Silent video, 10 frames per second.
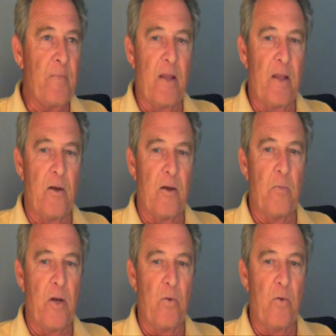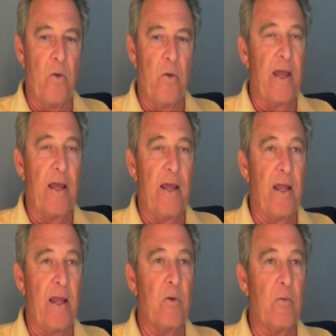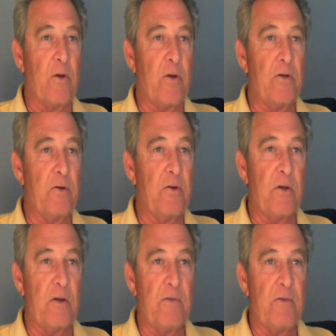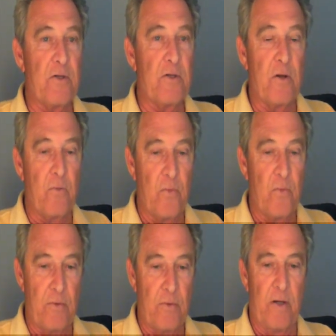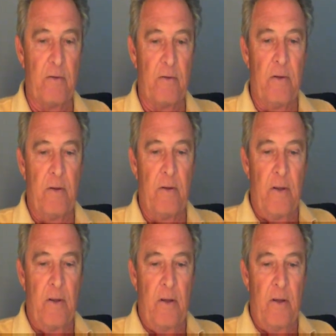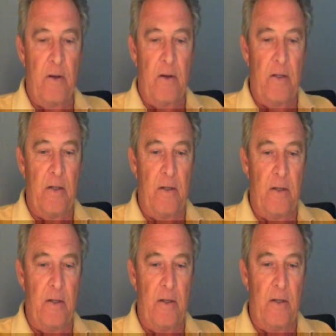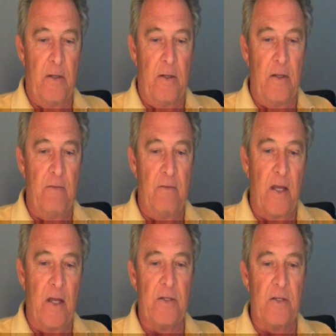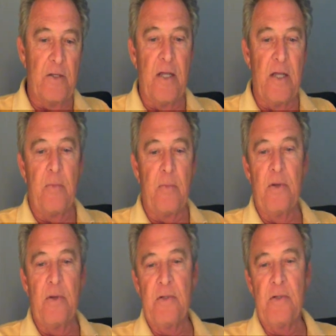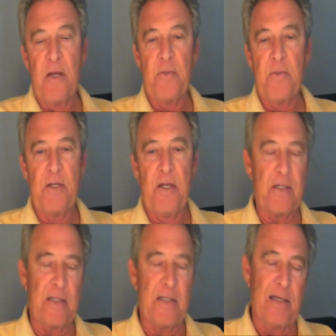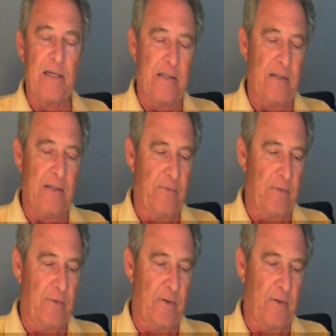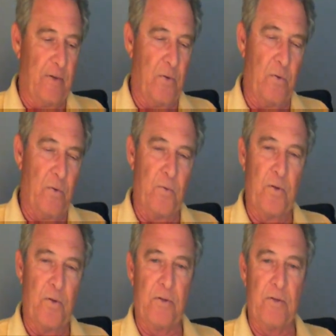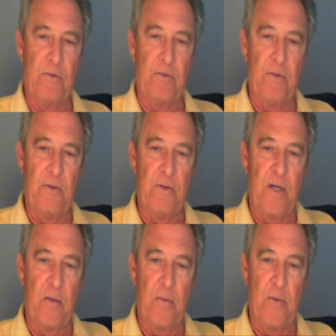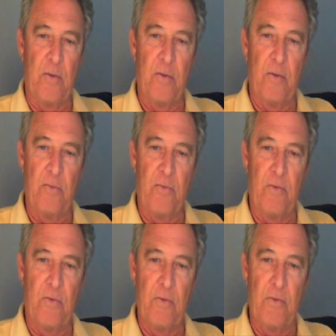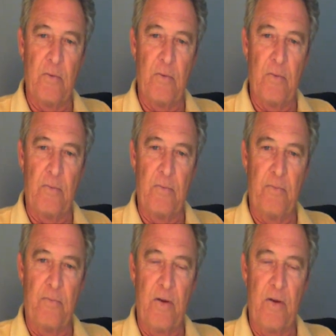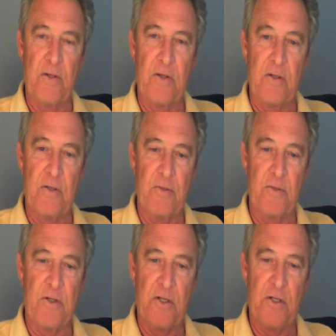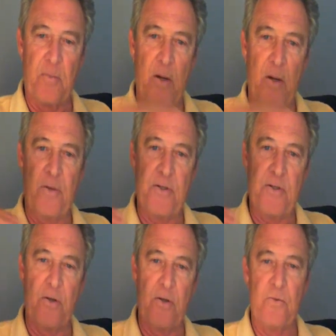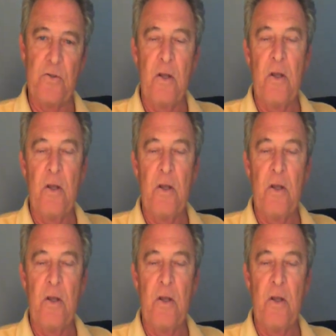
but it will add labor because you know you're going to have to install a window there. Alright, and then you've got step. Step is the next thing, is if you're going to go, the top of your framing system is going to step up as it goes.